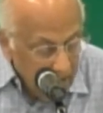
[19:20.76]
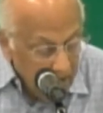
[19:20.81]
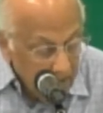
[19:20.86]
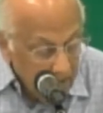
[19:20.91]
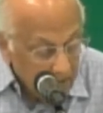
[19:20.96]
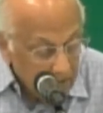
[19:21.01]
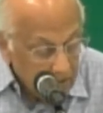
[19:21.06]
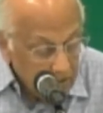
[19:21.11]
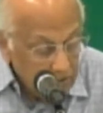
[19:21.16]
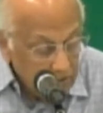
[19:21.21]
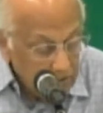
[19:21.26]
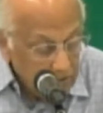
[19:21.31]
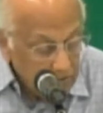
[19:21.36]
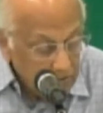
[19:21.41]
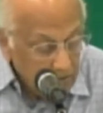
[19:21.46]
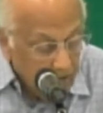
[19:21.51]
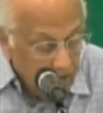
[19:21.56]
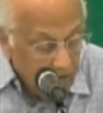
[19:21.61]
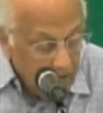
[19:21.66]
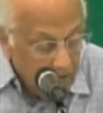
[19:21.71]
Verse
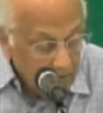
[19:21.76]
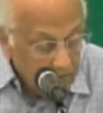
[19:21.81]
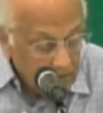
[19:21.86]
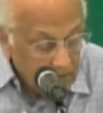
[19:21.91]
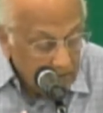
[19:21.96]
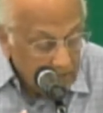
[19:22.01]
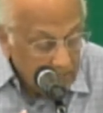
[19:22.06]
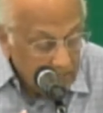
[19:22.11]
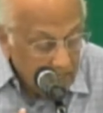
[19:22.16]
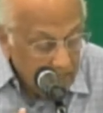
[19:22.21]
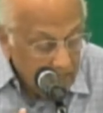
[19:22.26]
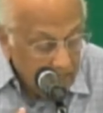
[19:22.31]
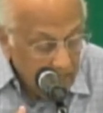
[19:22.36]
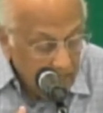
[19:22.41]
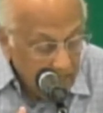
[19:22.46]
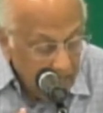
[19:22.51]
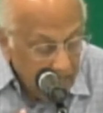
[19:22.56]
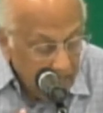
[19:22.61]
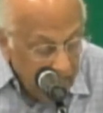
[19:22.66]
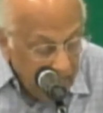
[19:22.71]
2 I will send
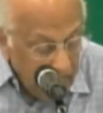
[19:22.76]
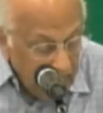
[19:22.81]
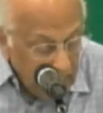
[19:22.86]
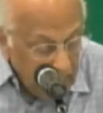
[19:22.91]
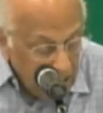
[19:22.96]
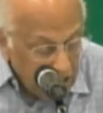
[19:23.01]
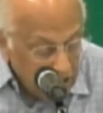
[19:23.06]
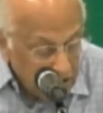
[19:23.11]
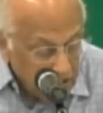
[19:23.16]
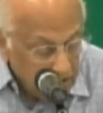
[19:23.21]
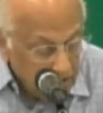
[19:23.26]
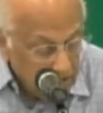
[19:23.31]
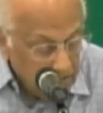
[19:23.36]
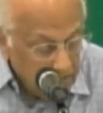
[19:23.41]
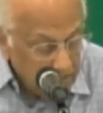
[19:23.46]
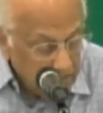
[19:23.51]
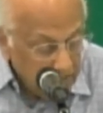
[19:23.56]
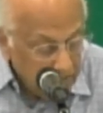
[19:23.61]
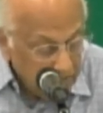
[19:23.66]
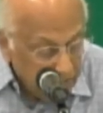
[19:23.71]
an angel
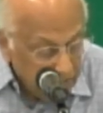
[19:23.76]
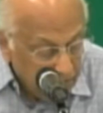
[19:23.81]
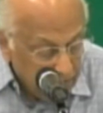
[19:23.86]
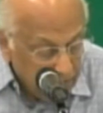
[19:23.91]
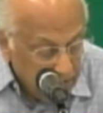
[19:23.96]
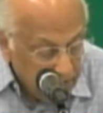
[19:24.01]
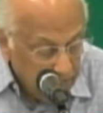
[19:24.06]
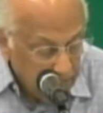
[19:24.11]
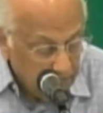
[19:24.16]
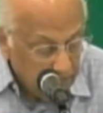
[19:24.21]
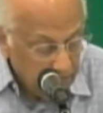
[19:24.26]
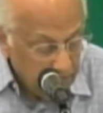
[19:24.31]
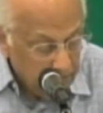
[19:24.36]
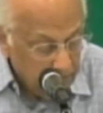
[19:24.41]
before you,